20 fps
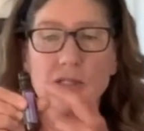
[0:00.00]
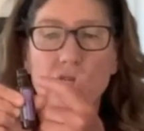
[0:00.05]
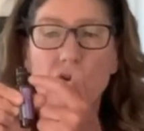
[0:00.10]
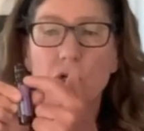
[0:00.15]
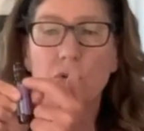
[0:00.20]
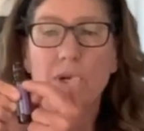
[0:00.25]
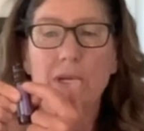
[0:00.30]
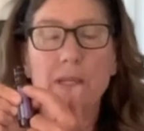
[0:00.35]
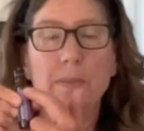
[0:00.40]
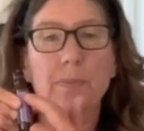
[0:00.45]

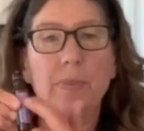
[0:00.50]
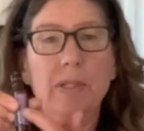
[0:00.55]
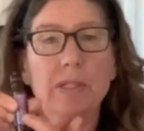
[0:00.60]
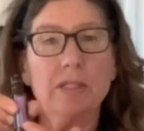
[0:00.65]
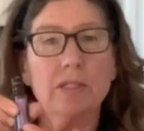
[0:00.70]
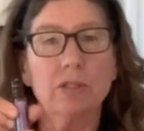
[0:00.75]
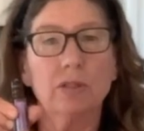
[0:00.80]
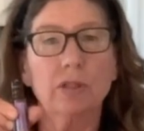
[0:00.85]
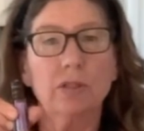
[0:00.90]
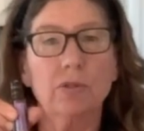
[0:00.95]
already been
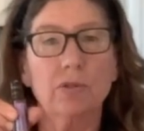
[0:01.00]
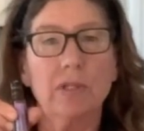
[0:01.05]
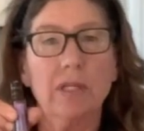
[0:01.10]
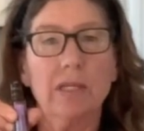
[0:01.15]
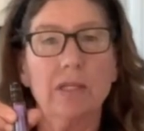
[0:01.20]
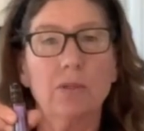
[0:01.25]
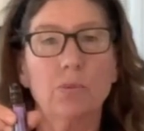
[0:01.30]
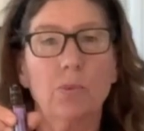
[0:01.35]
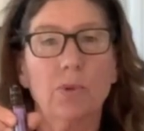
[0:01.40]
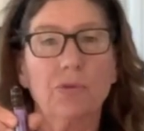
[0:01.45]

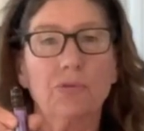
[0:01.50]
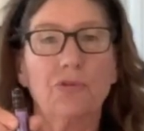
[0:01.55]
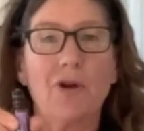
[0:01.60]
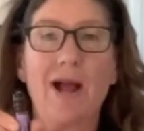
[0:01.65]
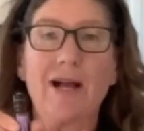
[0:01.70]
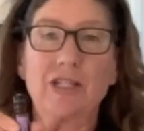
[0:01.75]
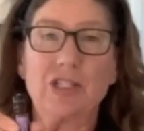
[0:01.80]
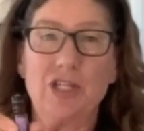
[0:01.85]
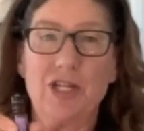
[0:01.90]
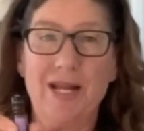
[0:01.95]
diluted with
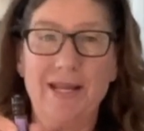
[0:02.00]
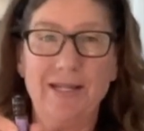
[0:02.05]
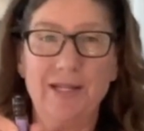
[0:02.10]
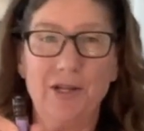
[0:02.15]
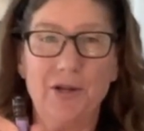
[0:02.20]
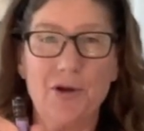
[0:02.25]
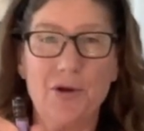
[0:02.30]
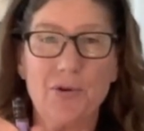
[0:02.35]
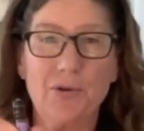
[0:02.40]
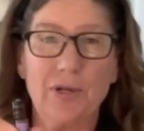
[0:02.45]

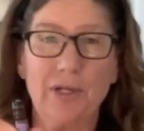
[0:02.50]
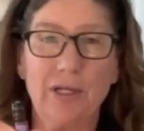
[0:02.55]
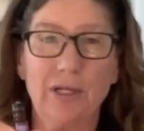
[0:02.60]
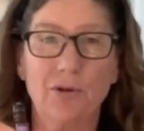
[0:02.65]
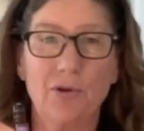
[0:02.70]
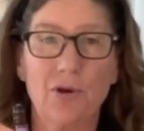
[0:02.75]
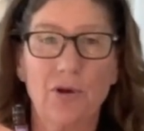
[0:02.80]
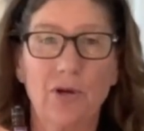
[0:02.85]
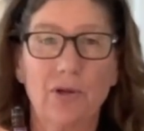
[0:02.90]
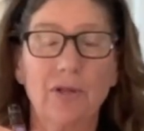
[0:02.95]
fractionated coconut
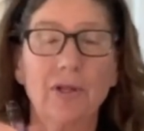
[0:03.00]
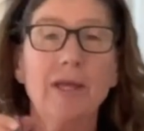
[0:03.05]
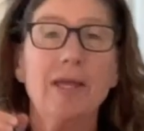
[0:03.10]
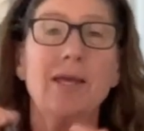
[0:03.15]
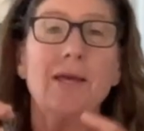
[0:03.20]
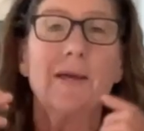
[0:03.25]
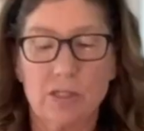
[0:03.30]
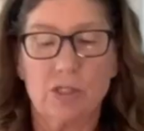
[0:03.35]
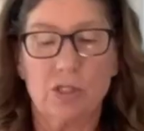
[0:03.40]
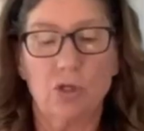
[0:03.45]
oil,
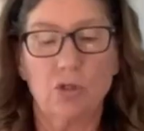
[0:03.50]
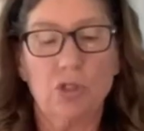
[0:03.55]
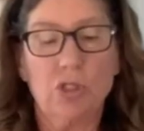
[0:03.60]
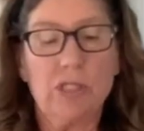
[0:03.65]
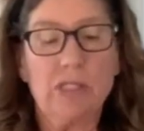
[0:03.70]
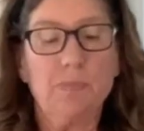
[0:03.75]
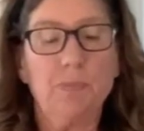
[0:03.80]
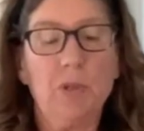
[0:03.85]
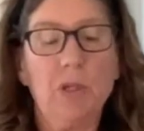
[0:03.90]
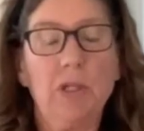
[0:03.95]
so
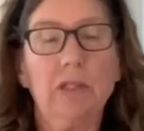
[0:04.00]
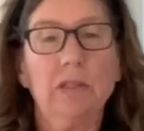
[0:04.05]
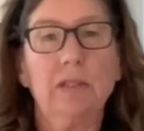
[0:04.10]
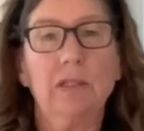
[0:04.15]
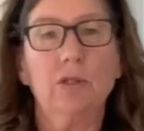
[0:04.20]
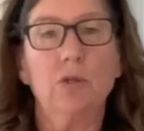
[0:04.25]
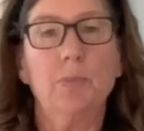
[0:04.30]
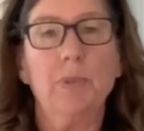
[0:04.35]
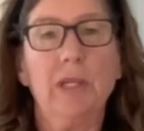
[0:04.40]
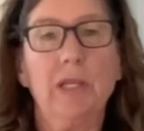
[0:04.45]
just put a
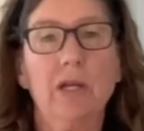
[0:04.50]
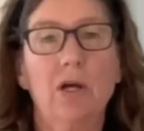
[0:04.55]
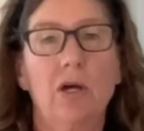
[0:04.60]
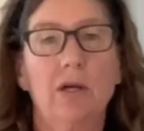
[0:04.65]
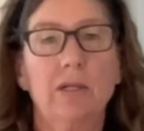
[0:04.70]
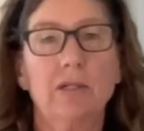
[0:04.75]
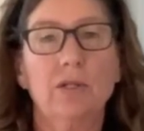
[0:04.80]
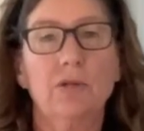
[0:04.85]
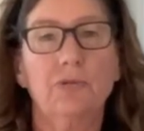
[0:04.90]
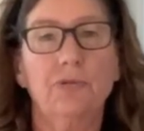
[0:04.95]
little bit
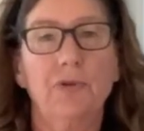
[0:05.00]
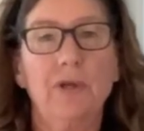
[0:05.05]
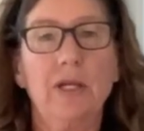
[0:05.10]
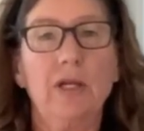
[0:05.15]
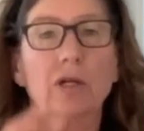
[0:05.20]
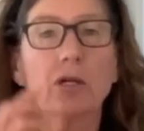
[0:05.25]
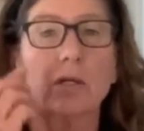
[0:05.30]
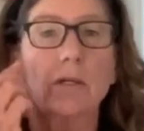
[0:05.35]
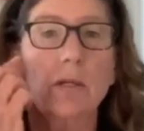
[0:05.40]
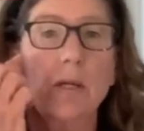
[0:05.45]
on your
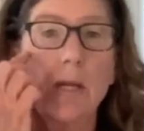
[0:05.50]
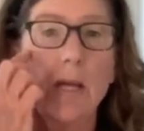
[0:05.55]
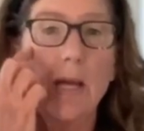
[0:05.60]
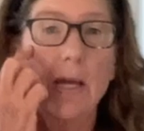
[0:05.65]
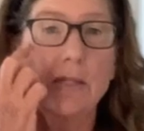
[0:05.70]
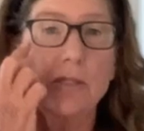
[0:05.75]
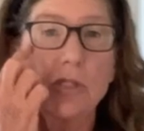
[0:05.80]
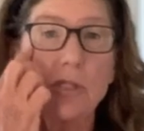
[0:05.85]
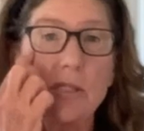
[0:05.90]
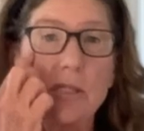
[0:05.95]
finger
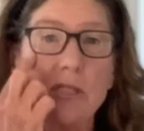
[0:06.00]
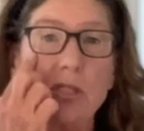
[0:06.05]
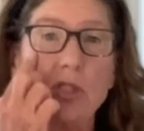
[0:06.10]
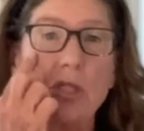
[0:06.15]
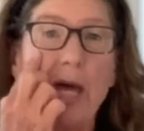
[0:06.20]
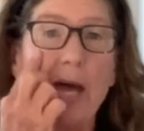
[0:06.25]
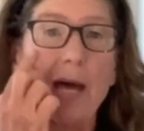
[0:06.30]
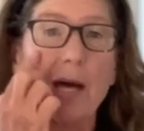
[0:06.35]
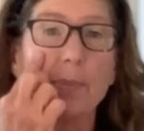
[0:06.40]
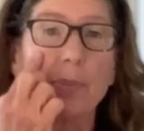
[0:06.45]
and just
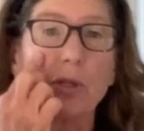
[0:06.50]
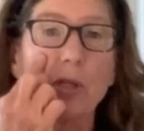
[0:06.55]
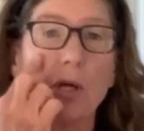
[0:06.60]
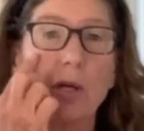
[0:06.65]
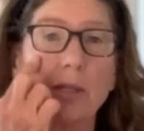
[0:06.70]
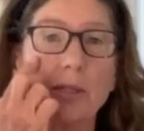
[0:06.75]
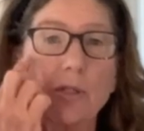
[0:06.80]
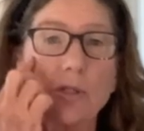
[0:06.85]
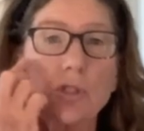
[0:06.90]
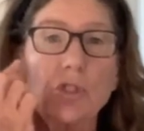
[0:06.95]
dab
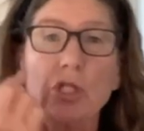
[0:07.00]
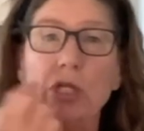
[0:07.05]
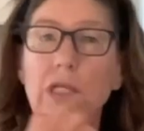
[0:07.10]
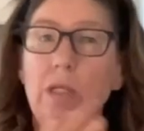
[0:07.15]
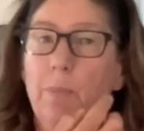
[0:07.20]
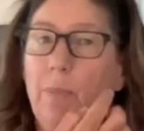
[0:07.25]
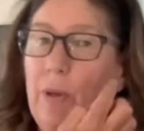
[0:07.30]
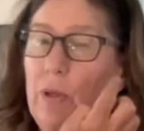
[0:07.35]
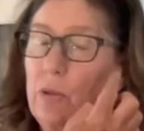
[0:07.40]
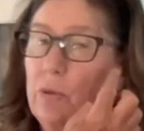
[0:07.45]
along your
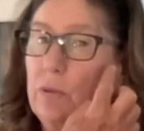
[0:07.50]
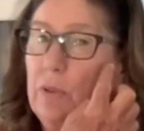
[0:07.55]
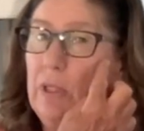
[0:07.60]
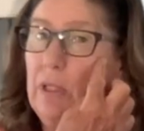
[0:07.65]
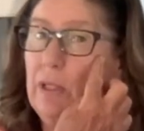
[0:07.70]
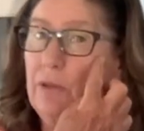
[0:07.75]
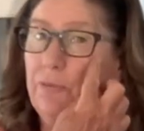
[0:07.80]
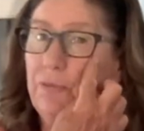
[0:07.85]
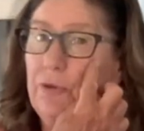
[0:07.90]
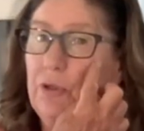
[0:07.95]
cheekbone
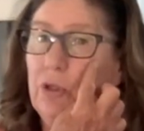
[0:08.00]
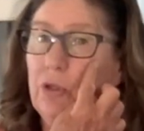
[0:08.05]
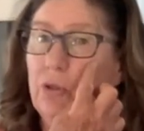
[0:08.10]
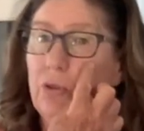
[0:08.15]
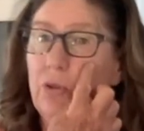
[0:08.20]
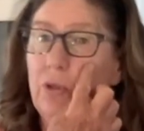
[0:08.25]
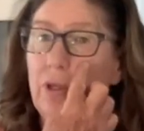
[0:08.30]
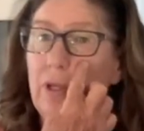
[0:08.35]
if you